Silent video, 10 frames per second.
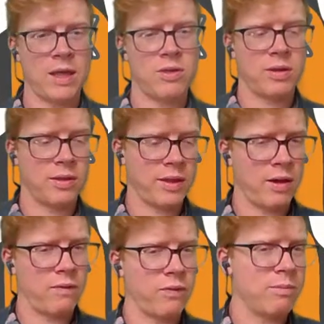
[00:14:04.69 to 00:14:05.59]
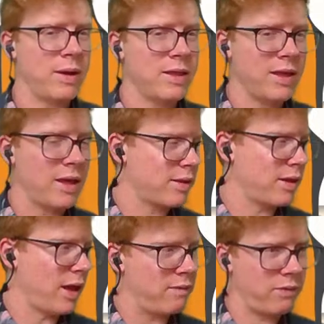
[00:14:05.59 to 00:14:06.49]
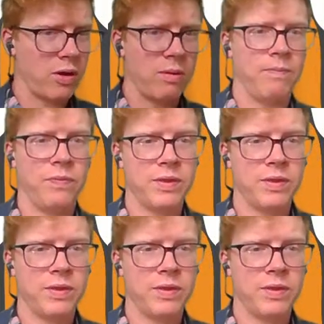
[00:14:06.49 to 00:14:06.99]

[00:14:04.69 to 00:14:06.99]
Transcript: as you can tell from my desk and from